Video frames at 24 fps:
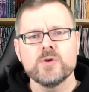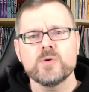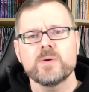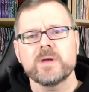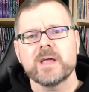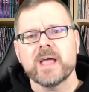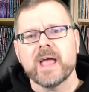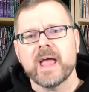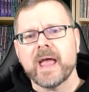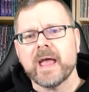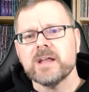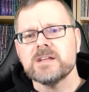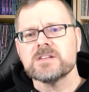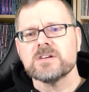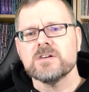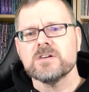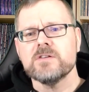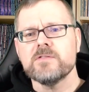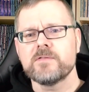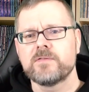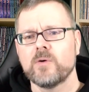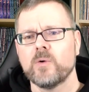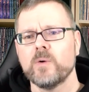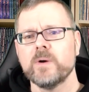You can't
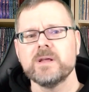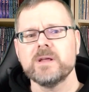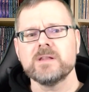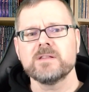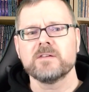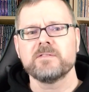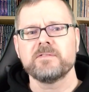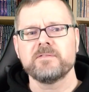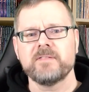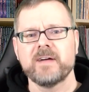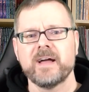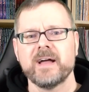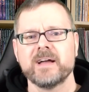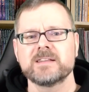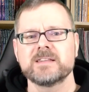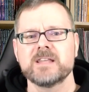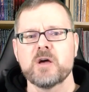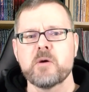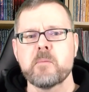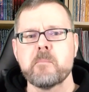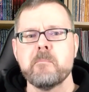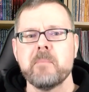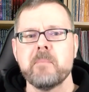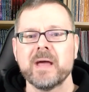avoid the fact
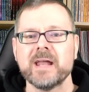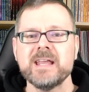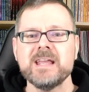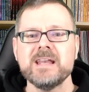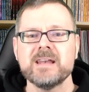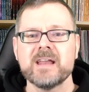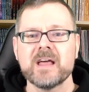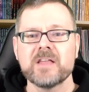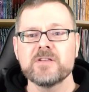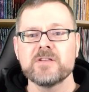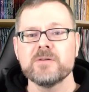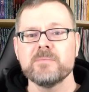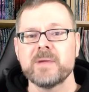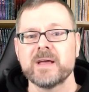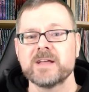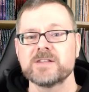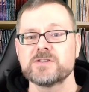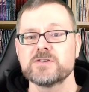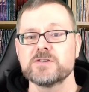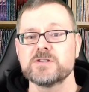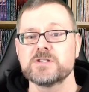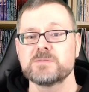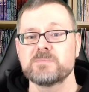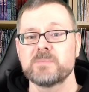that many
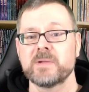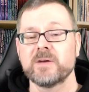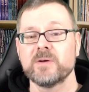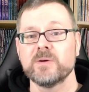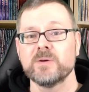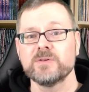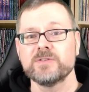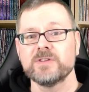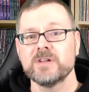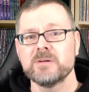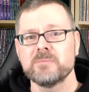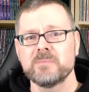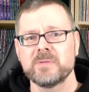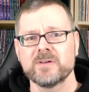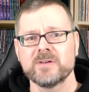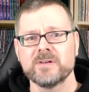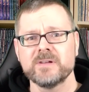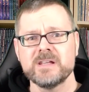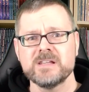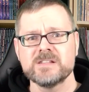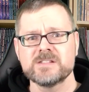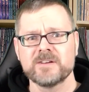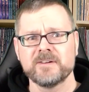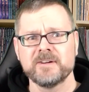Nethermancer spells and
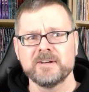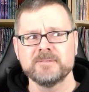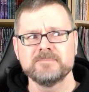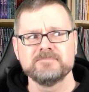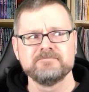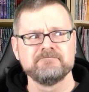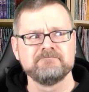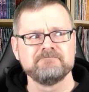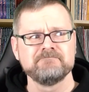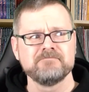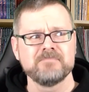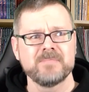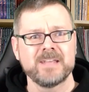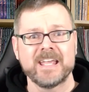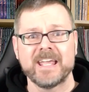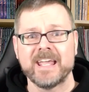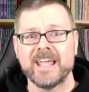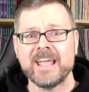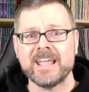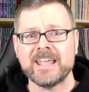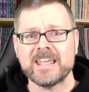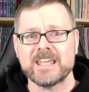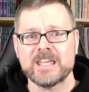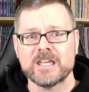abilities are
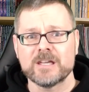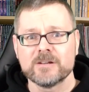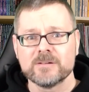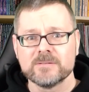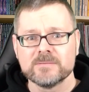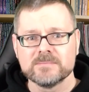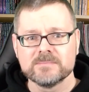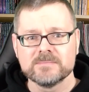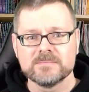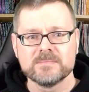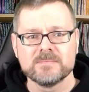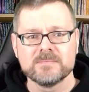icky.